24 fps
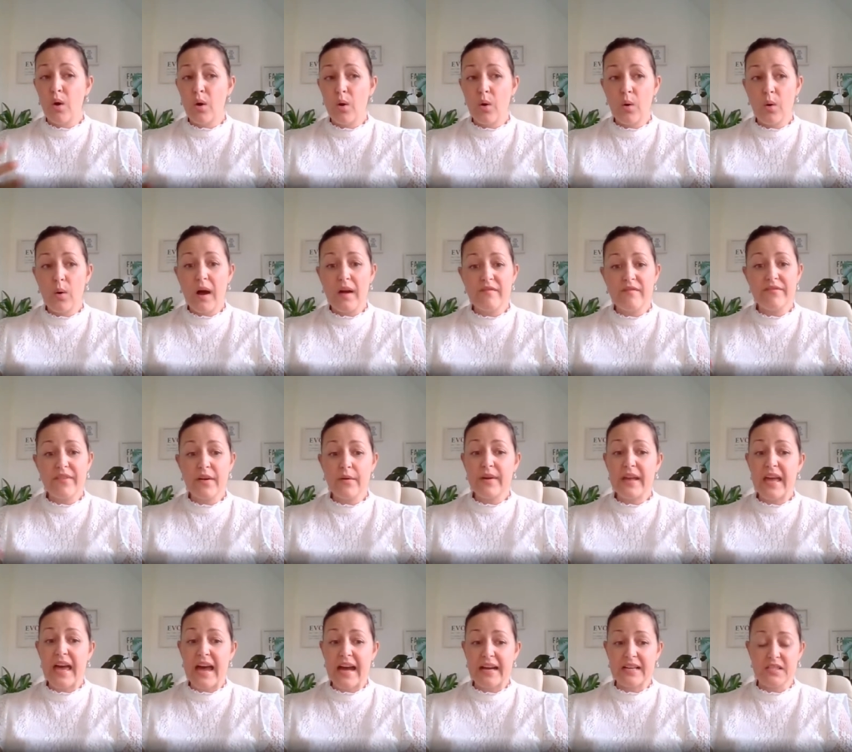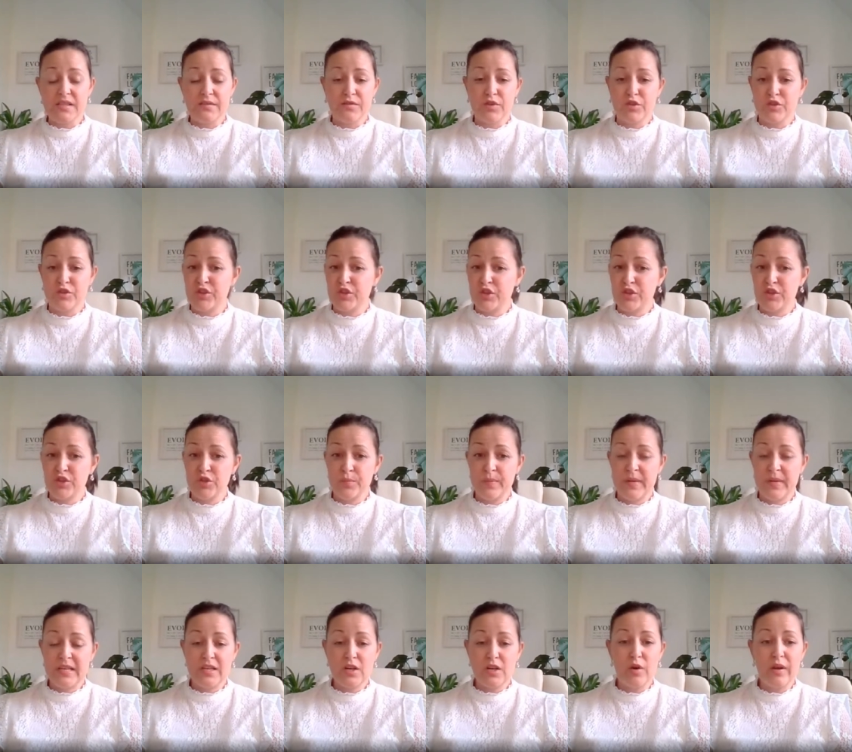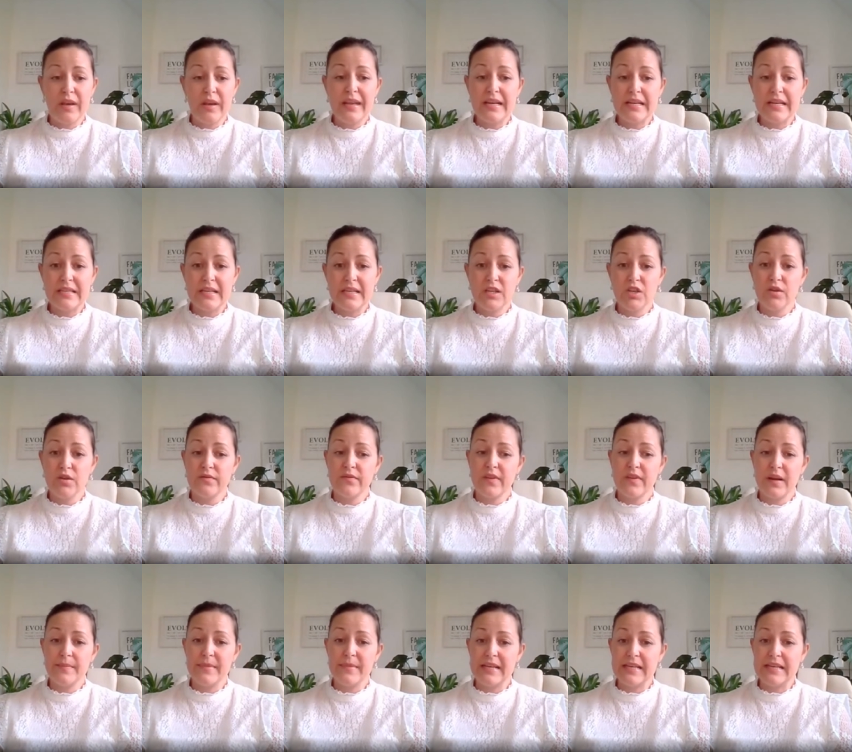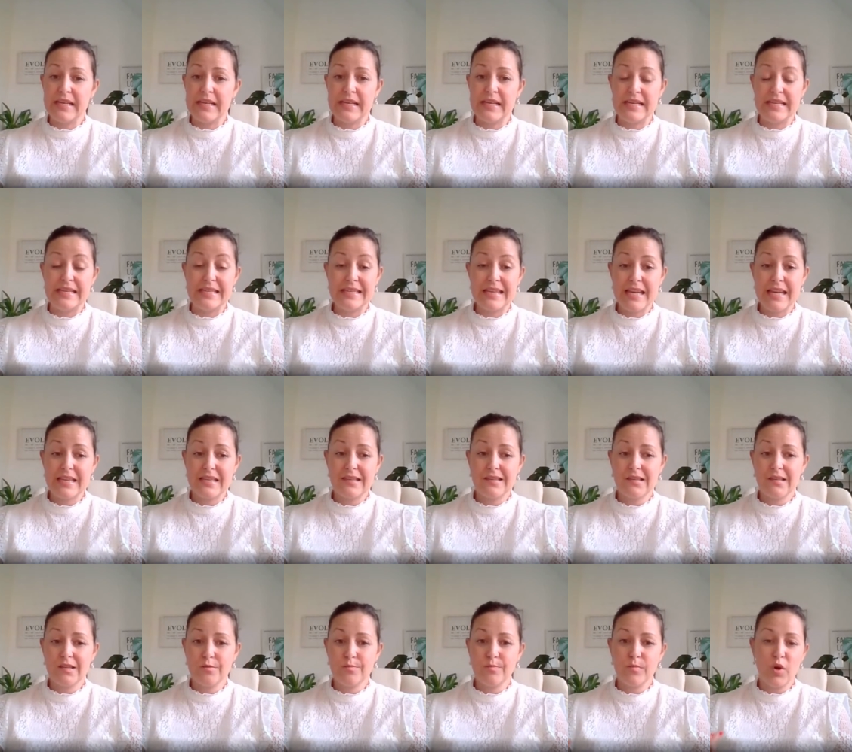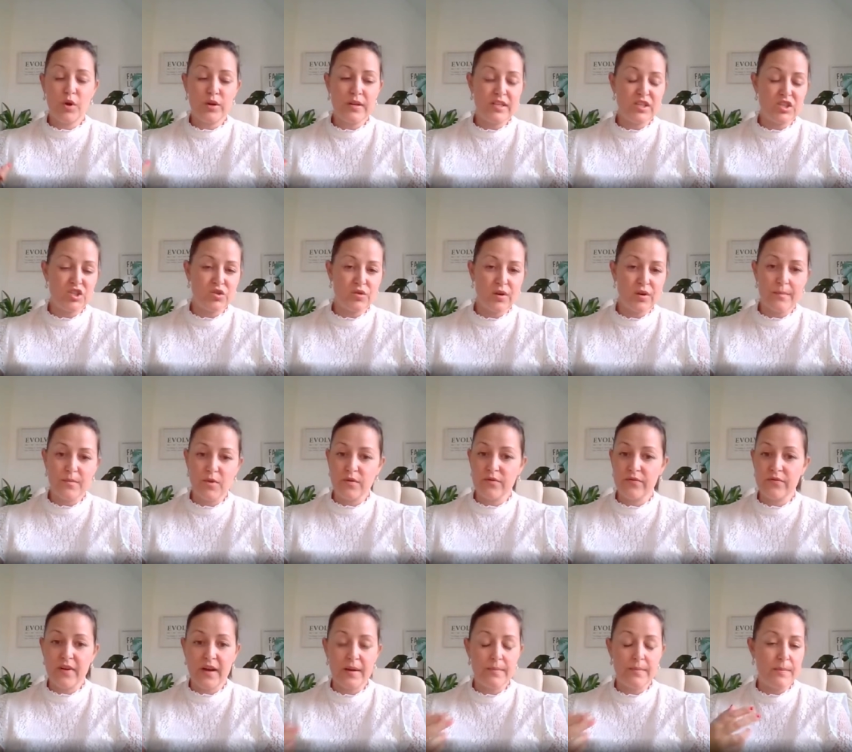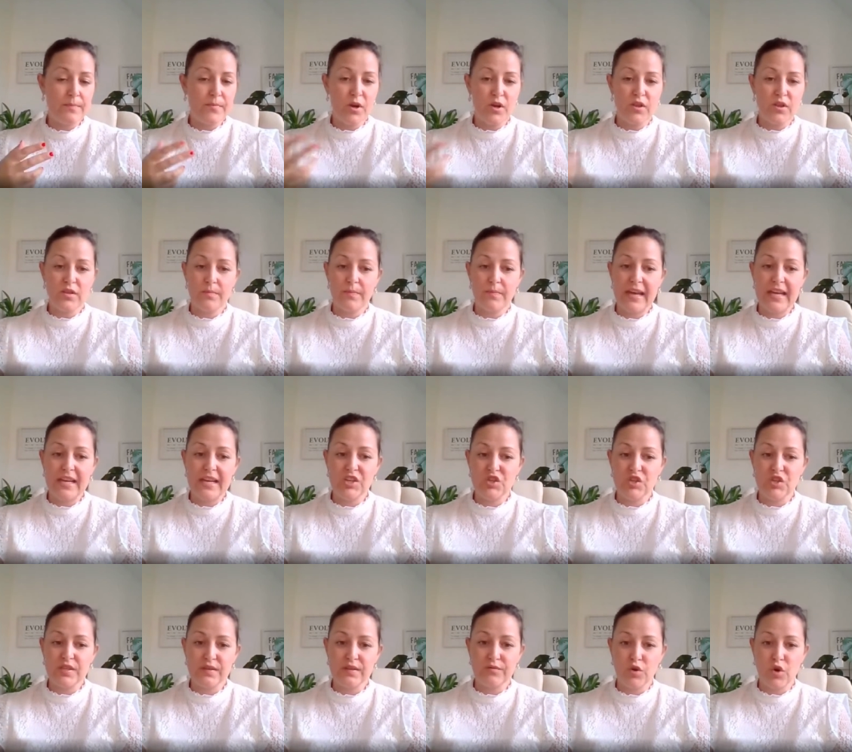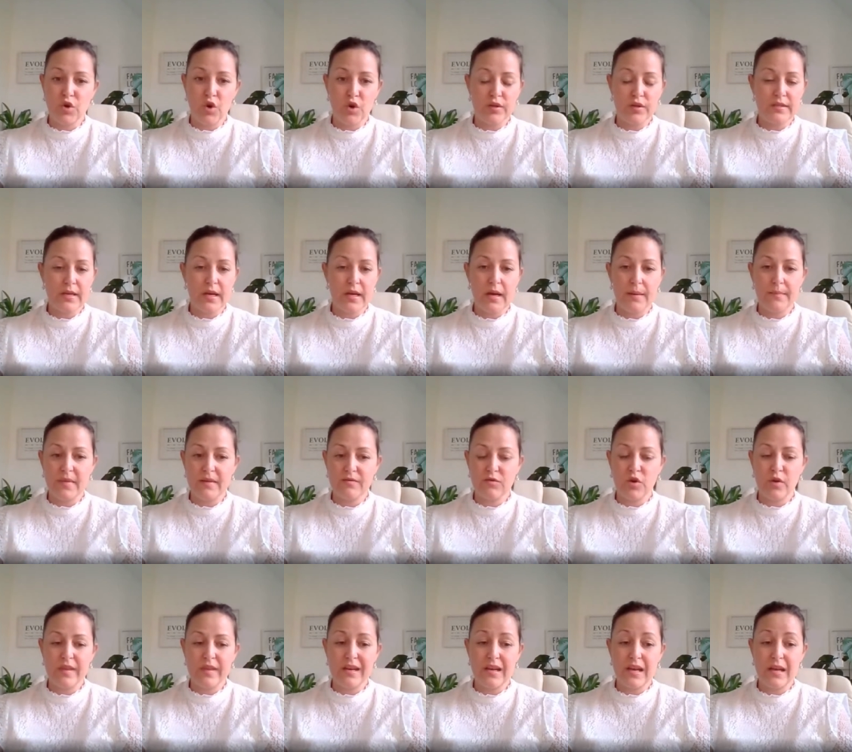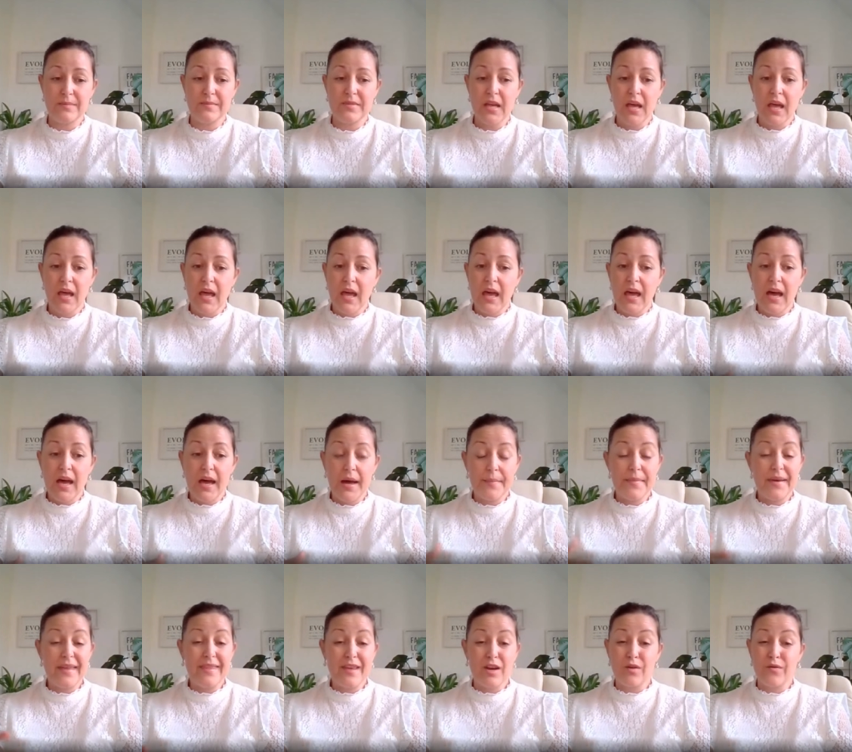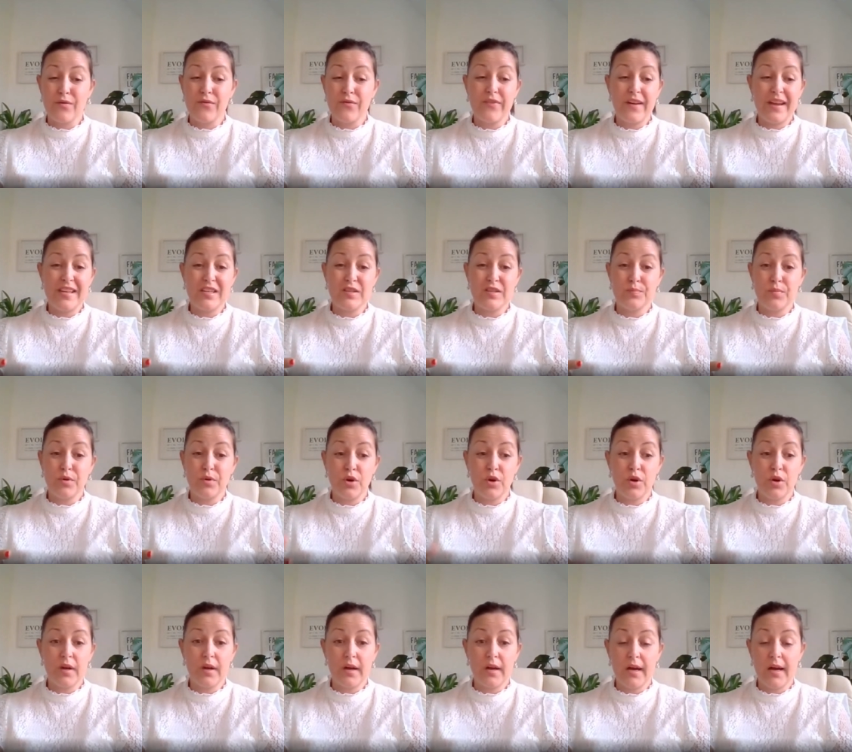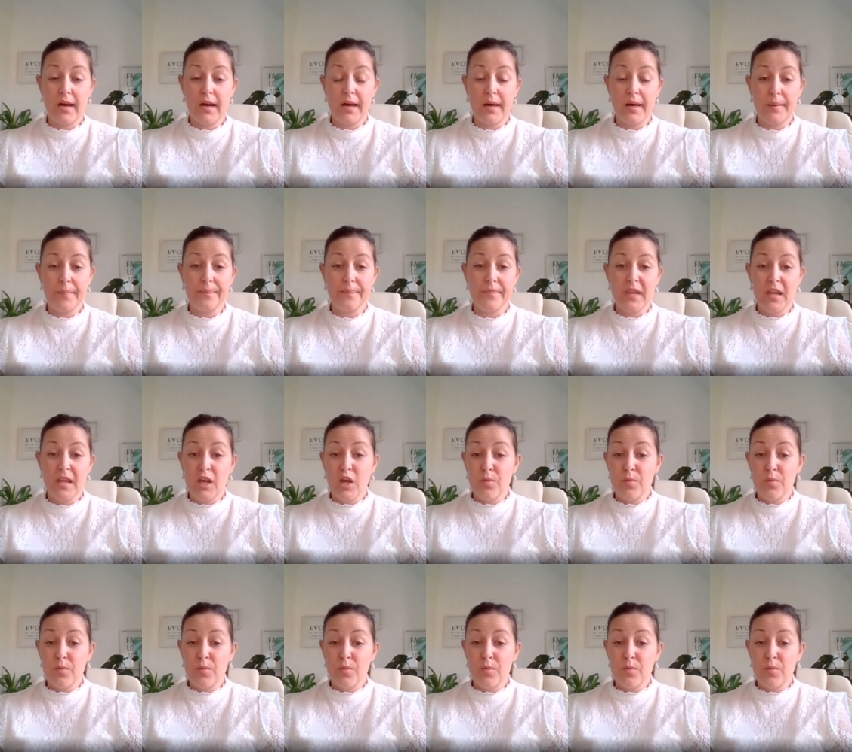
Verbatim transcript: Or I'm very active on social media. On LinkedIn, you'd find me at Kiki Stanton. On Instagram, you'd find me. Both the pages have got, um, I've got the names. Um, and then on Facebook. Um,